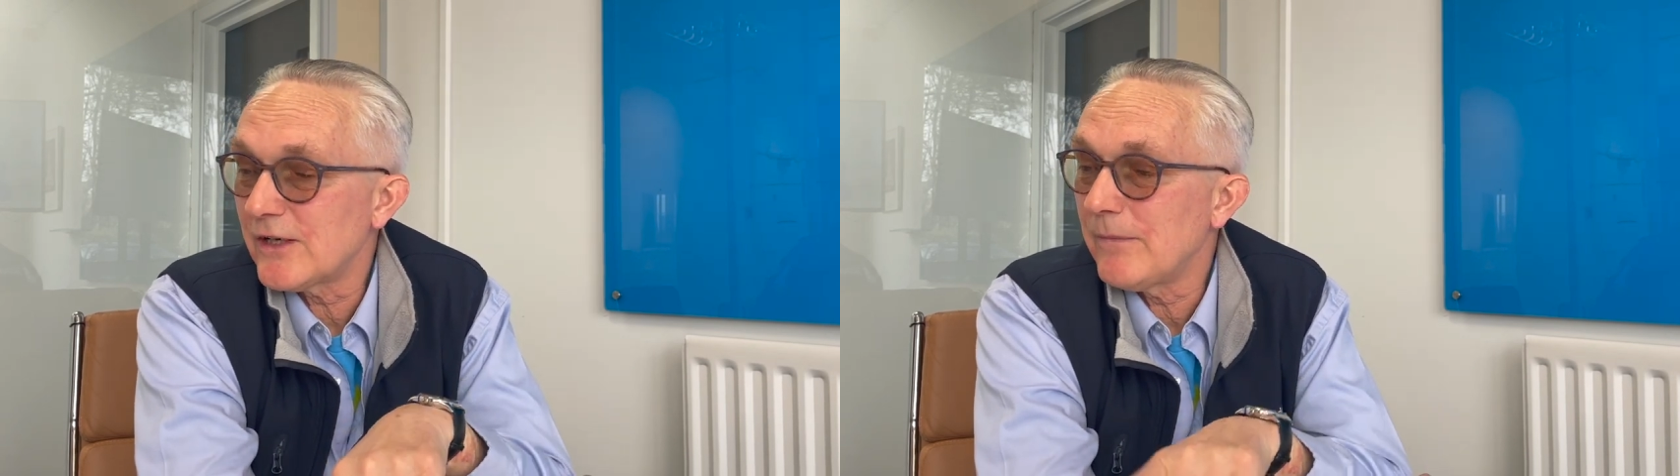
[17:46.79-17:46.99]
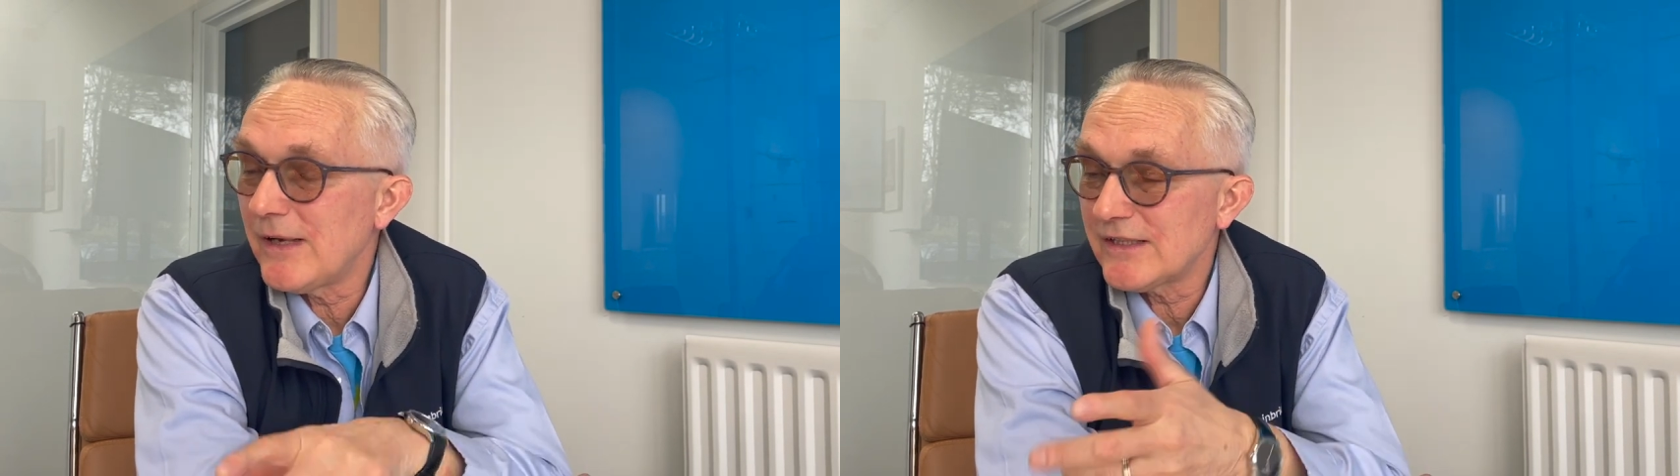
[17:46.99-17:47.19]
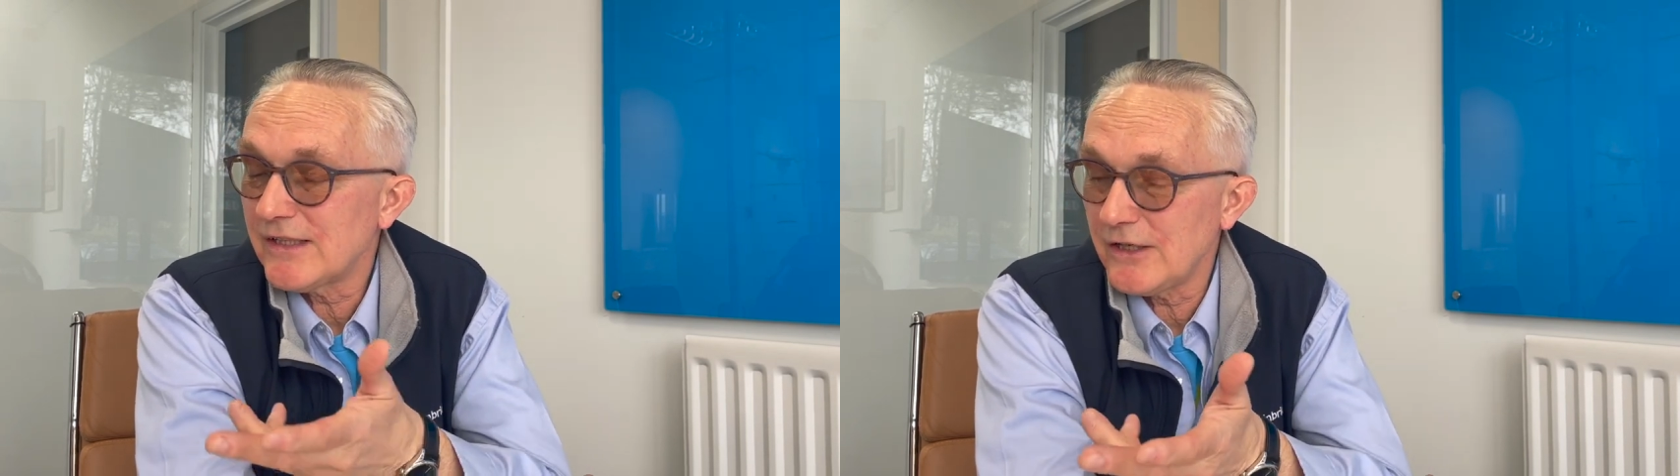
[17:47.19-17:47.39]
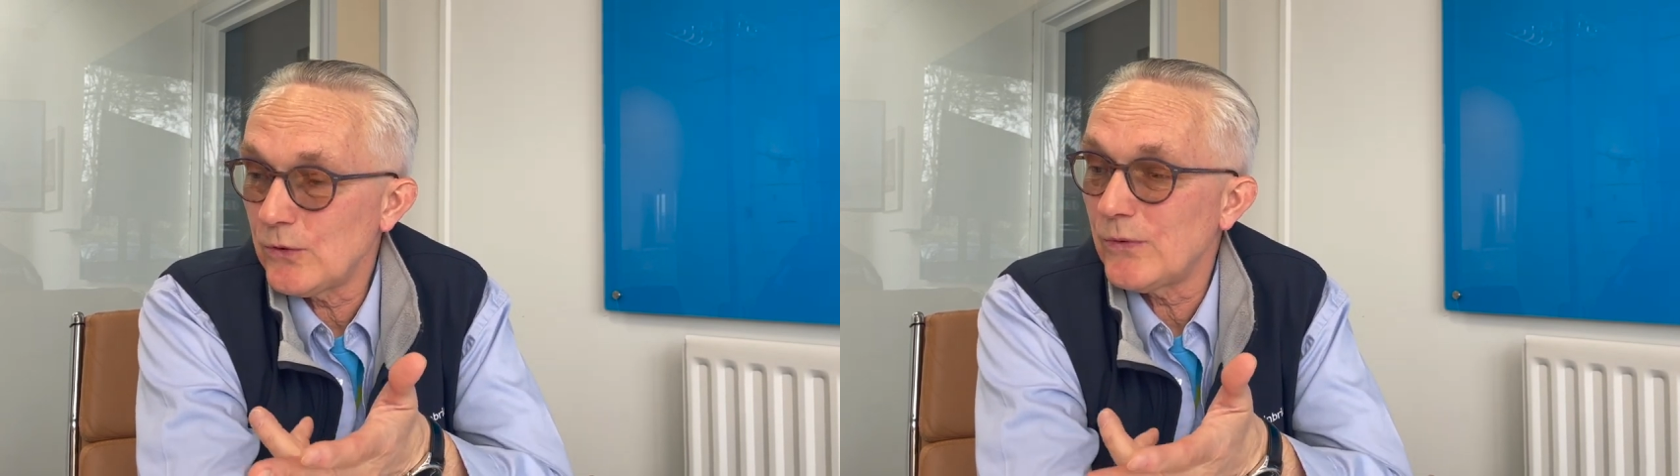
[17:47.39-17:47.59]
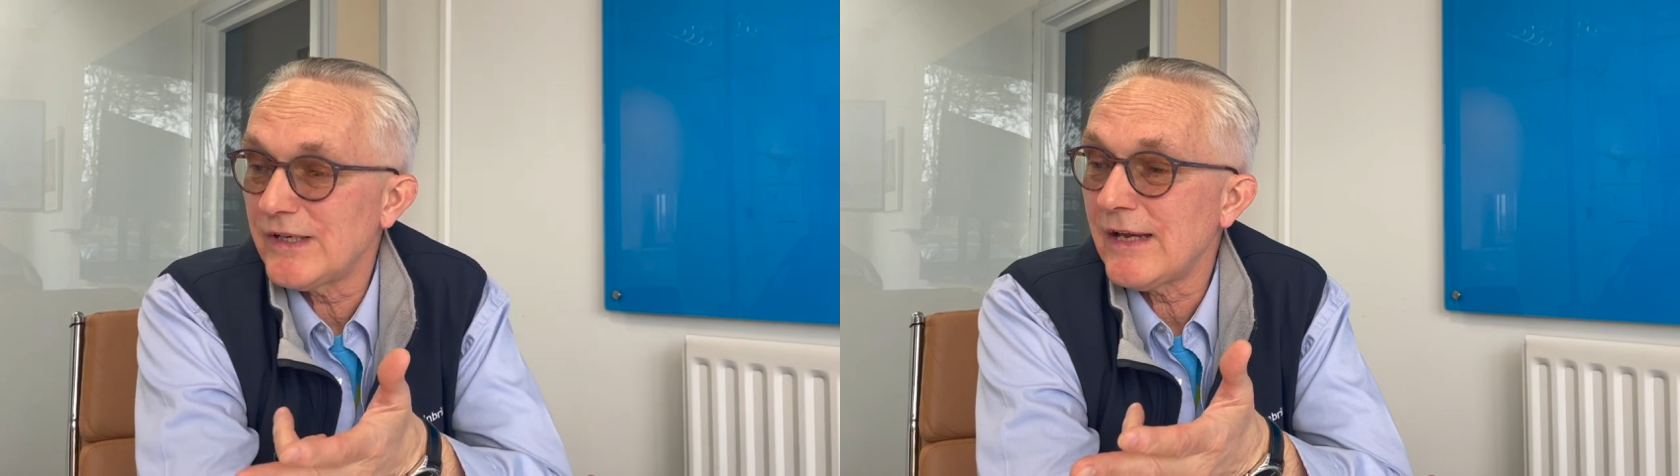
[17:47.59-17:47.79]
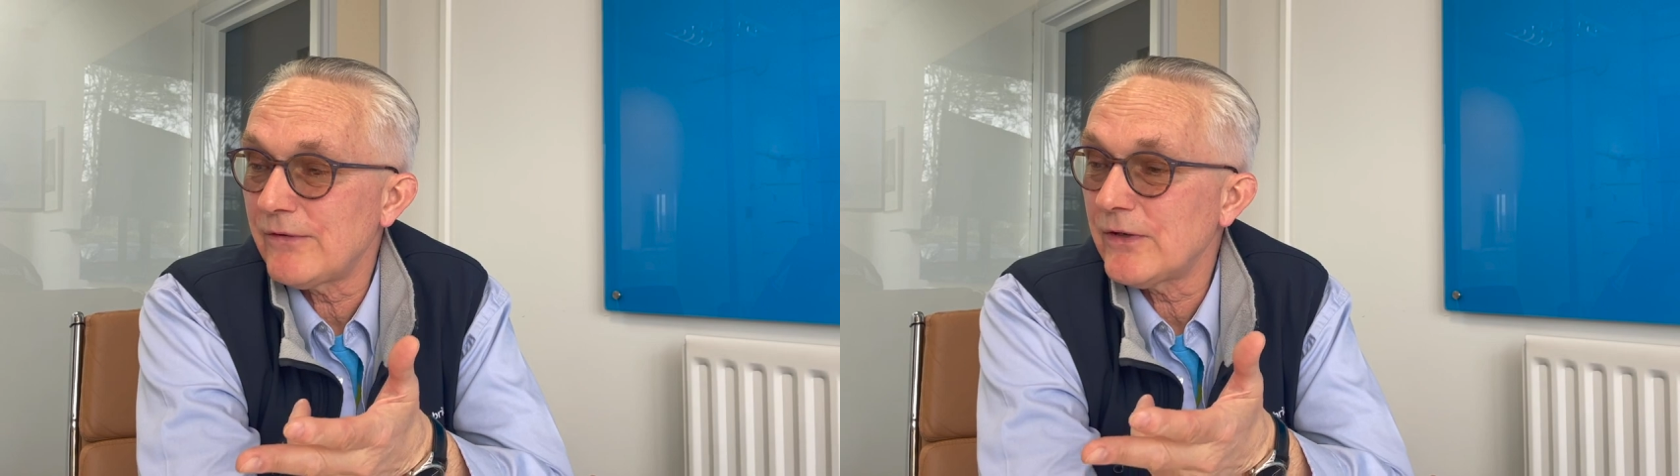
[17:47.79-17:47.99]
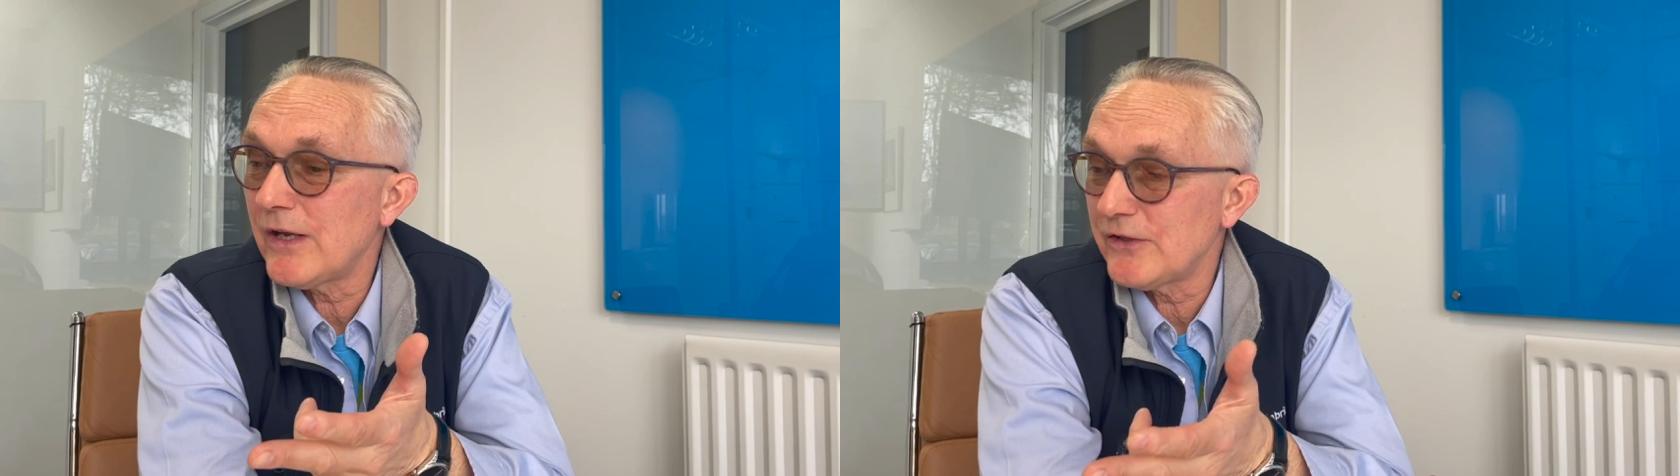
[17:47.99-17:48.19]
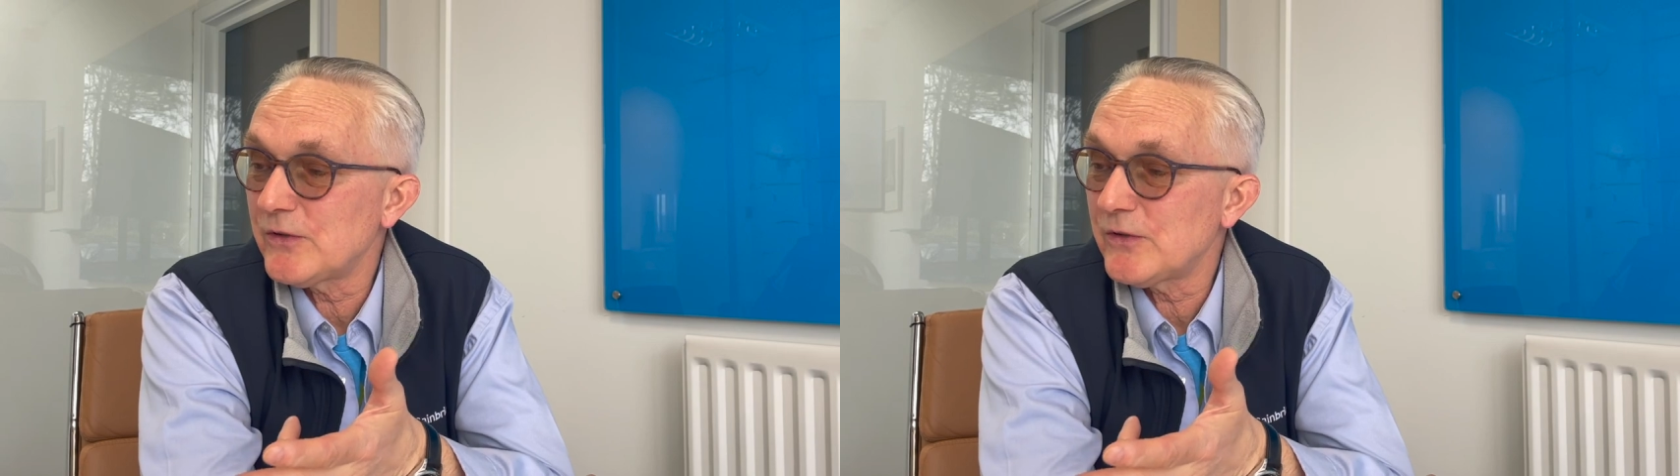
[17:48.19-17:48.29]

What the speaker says: going back to that, you would have a